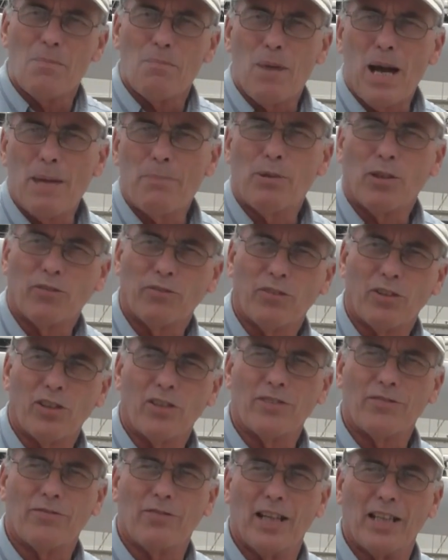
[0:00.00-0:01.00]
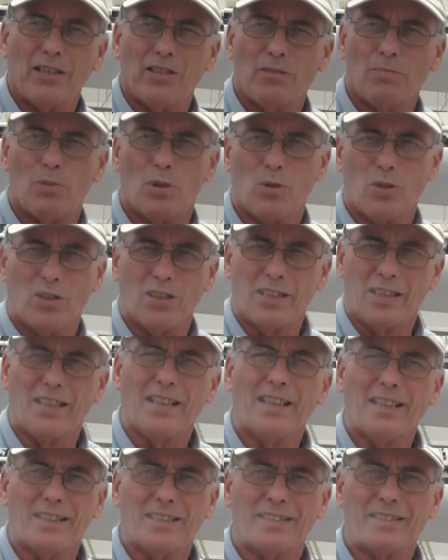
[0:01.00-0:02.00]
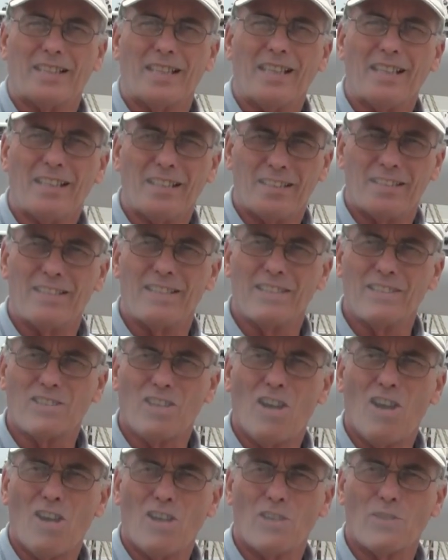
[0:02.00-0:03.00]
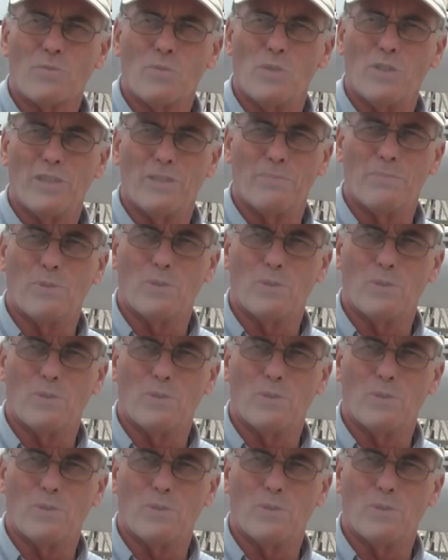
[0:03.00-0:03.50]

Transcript: My preferred fender board is this hardwood